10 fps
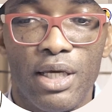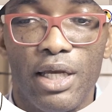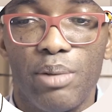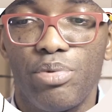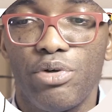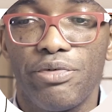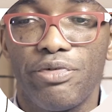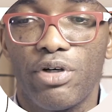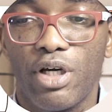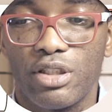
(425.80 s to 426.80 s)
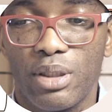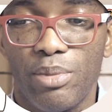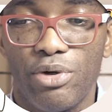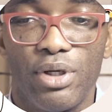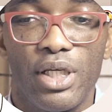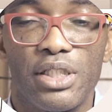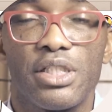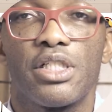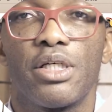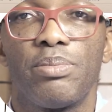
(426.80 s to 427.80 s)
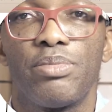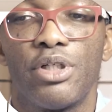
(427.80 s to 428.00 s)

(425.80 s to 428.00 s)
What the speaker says: and a beautiful customer relationship